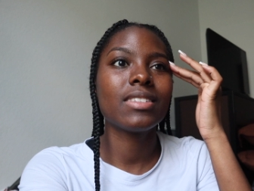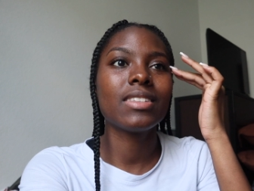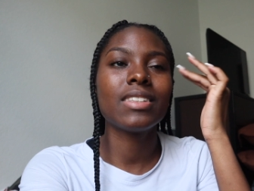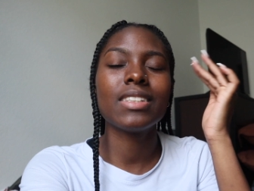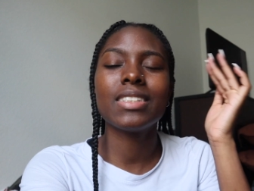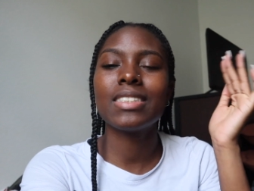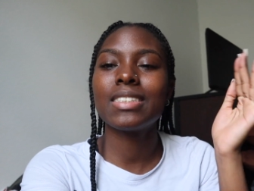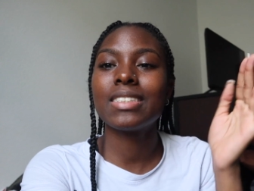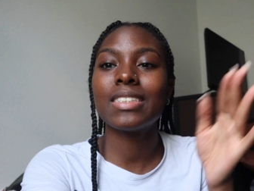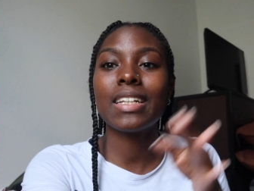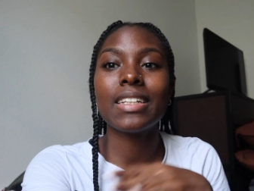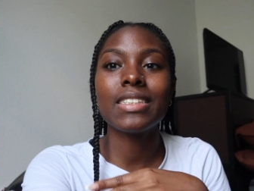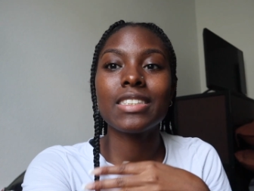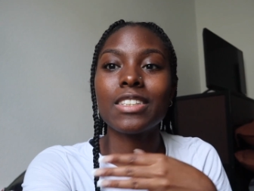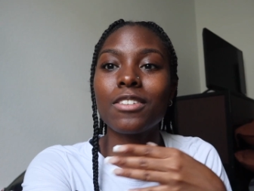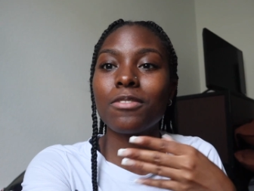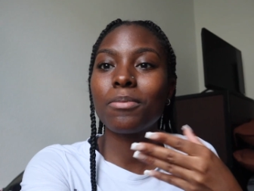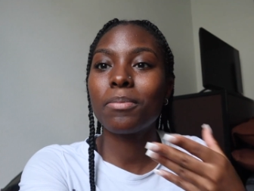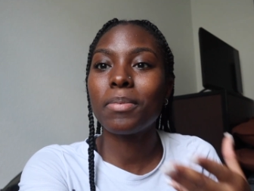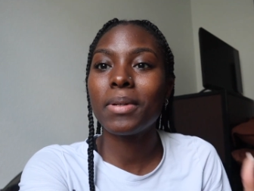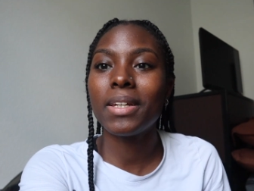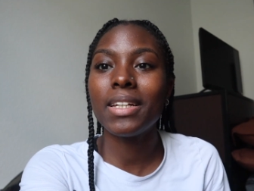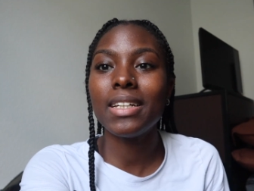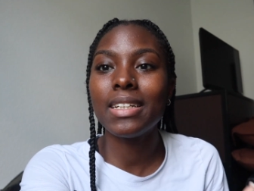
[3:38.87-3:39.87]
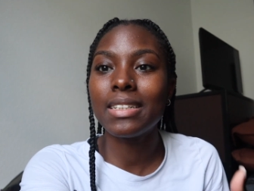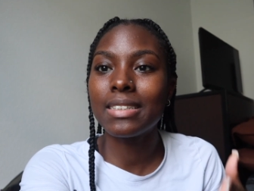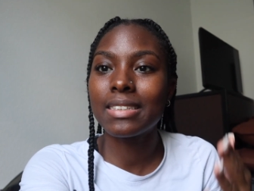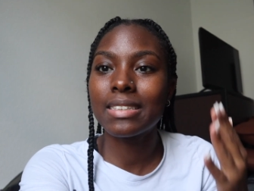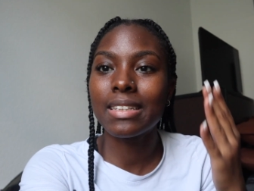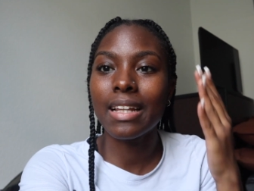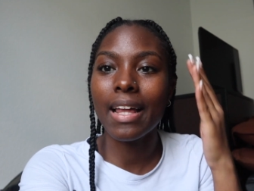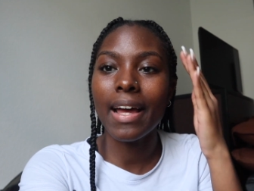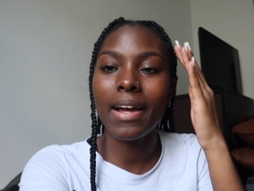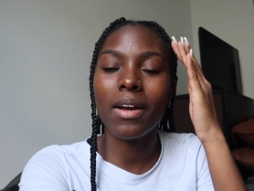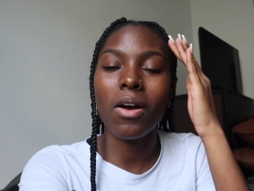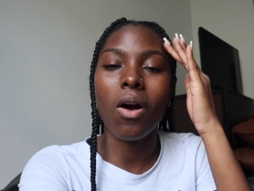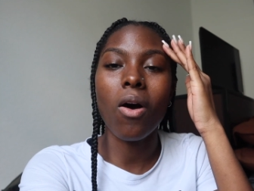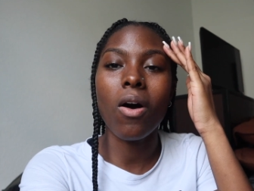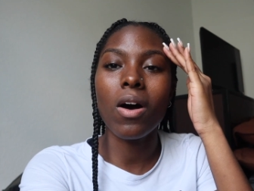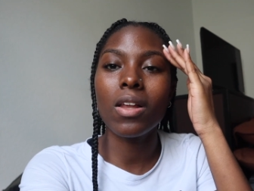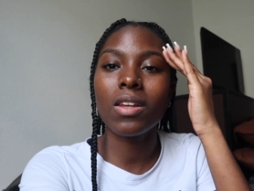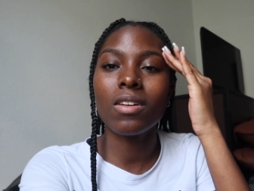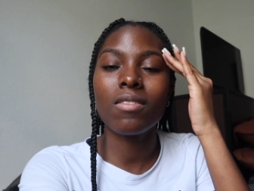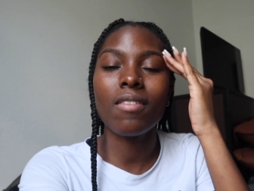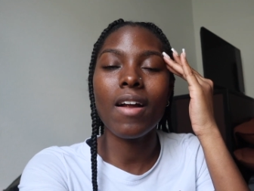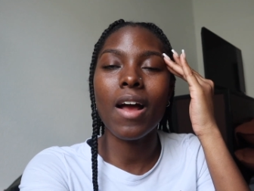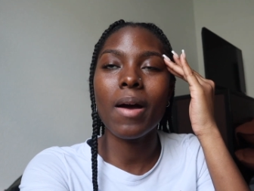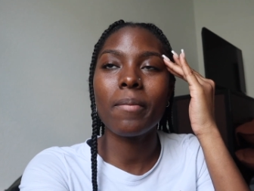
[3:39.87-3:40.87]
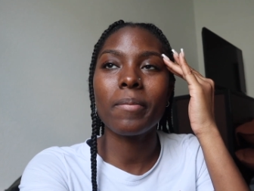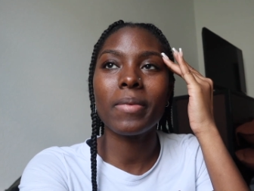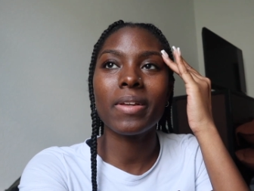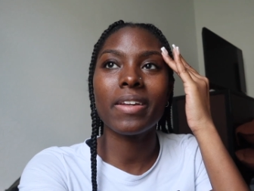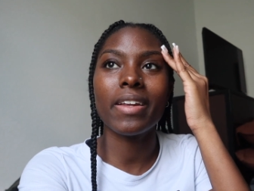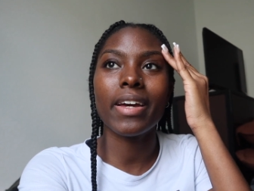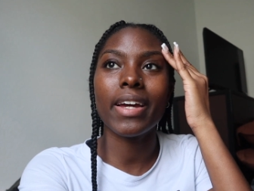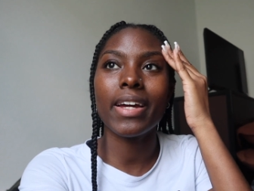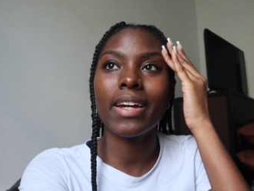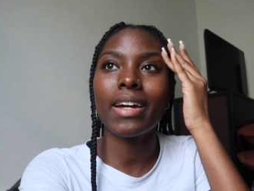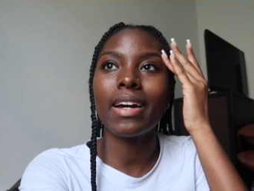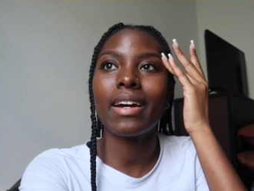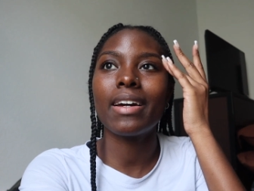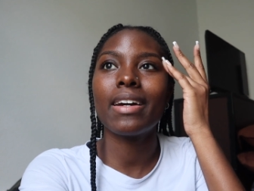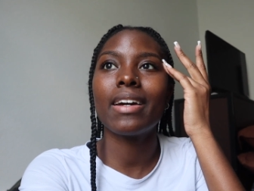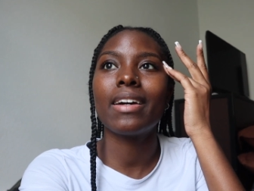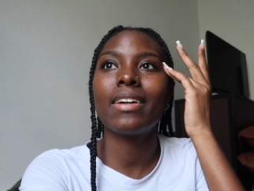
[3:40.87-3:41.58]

sense of peace like all around me, like,